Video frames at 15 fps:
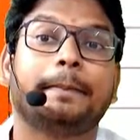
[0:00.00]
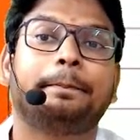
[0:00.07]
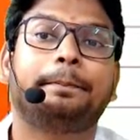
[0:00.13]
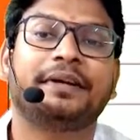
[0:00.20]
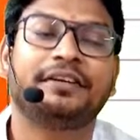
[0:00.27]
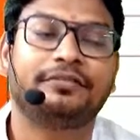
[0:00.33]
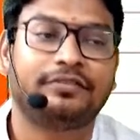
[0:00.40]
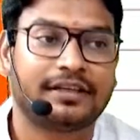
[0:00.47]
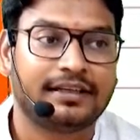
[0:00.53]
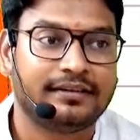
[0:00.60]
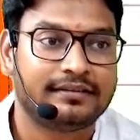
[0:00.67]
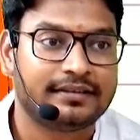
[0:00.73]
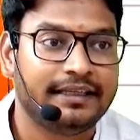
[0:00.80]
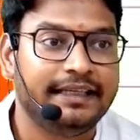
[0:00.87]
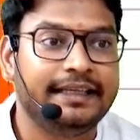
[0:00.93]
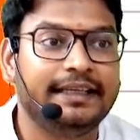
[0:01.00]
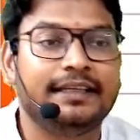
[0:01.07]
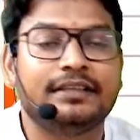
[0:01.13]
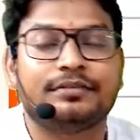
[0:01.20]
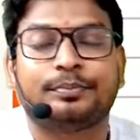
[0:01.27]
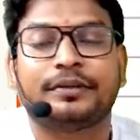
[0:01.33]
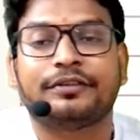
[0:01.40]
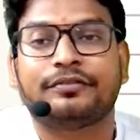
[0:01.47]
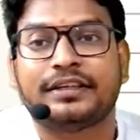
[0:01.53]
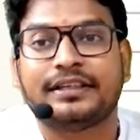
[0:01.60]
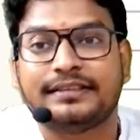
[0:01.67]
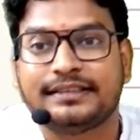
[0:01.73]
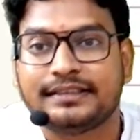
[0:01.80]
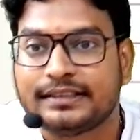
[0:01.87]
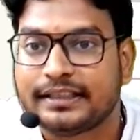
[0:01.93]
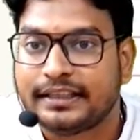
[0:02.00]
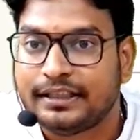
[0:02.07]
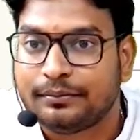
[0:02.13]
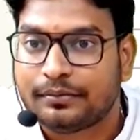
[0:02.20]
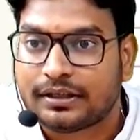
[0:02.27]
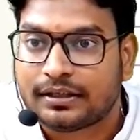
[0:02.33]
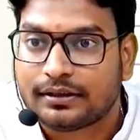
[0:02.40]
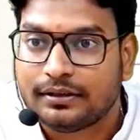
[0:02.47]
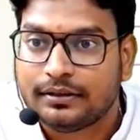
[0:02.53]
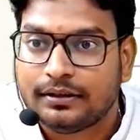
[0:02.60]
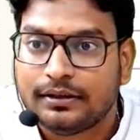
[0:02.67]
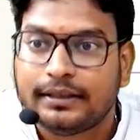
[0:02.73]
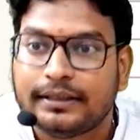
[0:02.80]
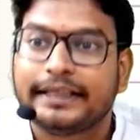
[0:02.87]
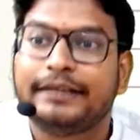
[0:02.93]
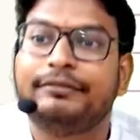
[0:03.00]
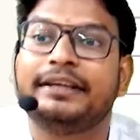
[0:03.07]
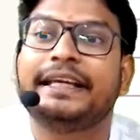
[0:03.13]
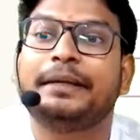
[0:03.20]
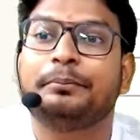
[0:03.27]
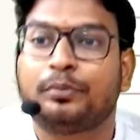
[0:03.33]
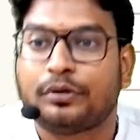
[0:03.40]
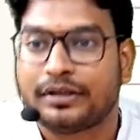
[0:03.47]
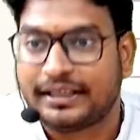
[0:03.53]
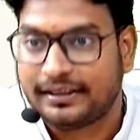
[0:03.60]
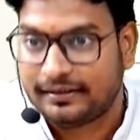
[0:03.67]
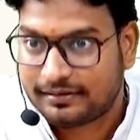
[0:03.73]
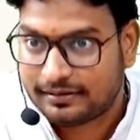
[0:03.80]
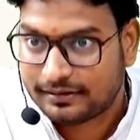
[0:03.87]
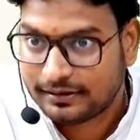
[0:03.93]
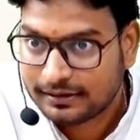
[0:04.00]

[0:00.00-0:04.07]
Preference. In English, preference is nothing but giving importance.